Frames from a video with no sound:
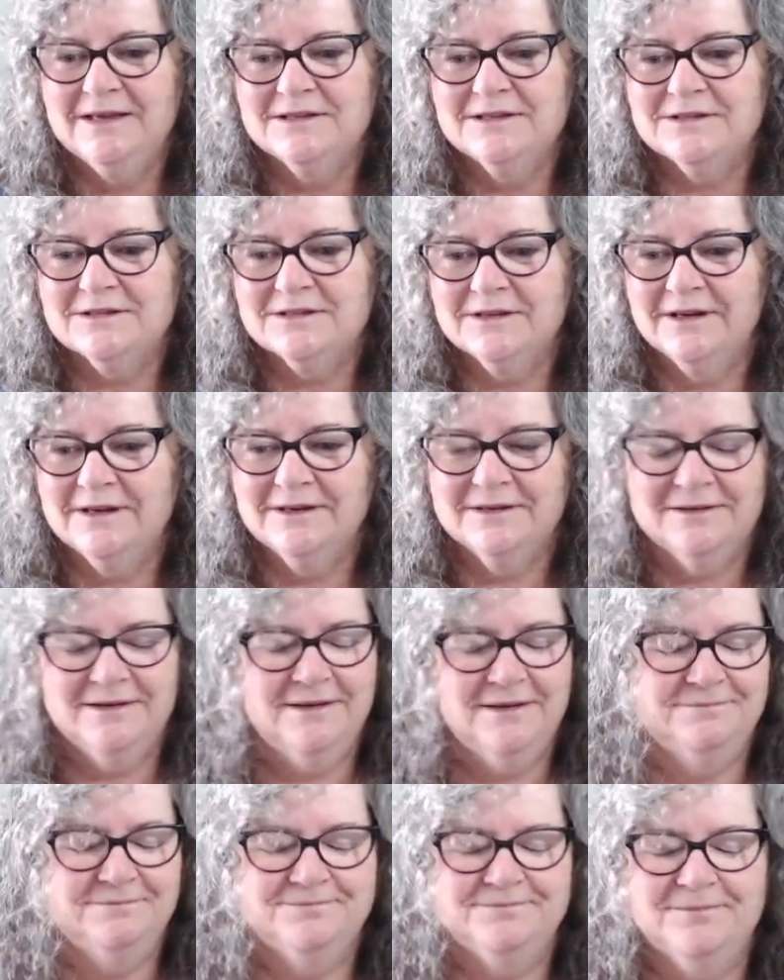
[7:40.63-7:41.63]

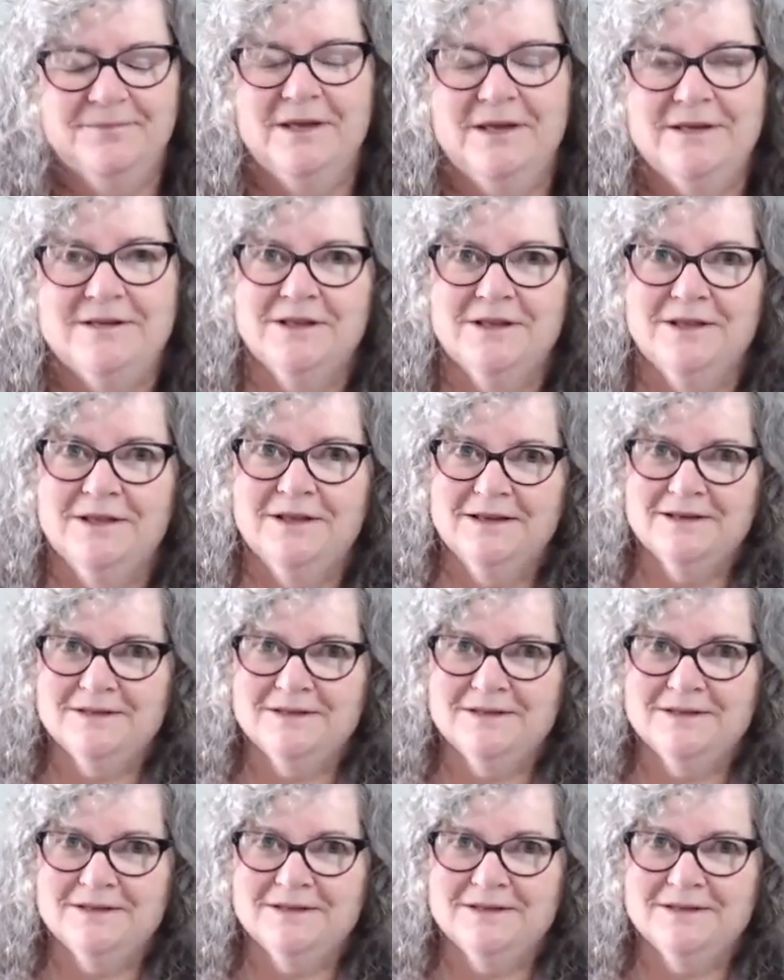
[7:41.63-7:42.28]
into the